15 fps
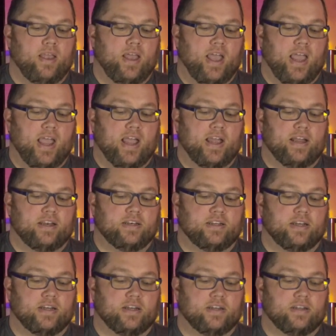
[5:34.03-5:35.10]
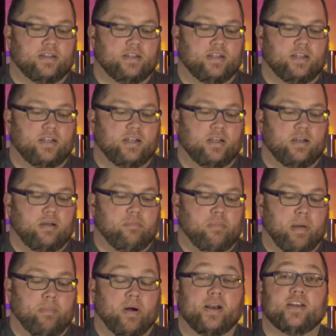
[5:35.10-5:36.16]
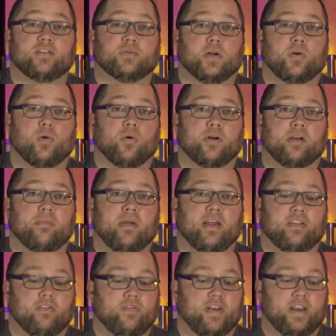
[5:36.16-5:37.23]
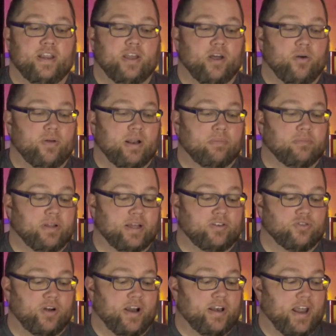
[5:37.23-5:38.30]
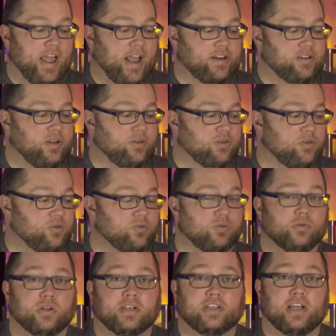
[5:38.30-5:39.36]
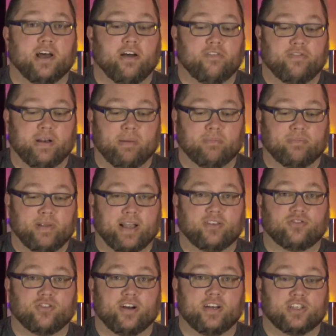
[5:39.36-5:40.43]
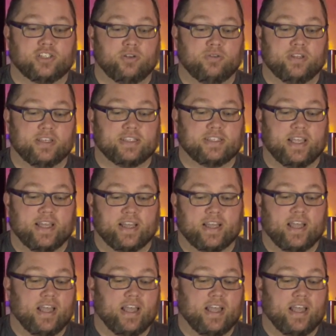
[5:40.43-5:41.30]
And my buddy's recording me on the video, and I'm like trying to act all cool and tough, and I'm like trying to shoot this thing,